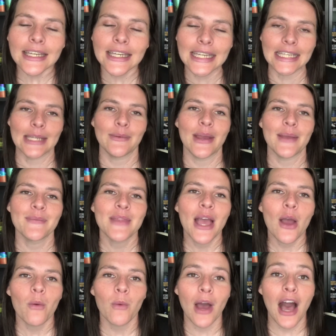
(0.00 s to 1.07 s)
Anyway,
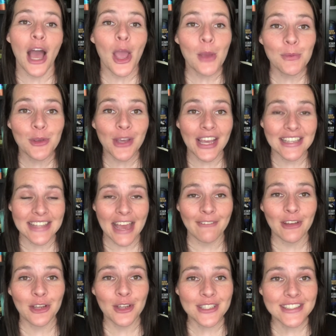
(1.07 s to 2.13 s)
well, I hope you guys
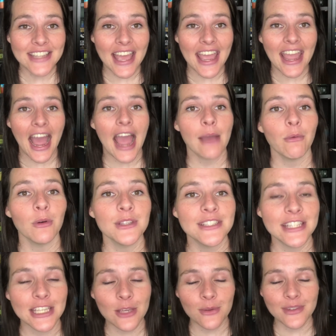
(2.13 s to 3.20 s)
have a good day. I will
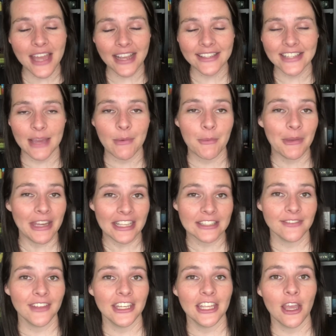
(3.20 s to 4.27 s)
see you next time on my
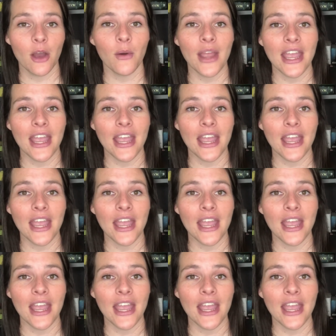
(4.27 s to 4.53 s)
next video.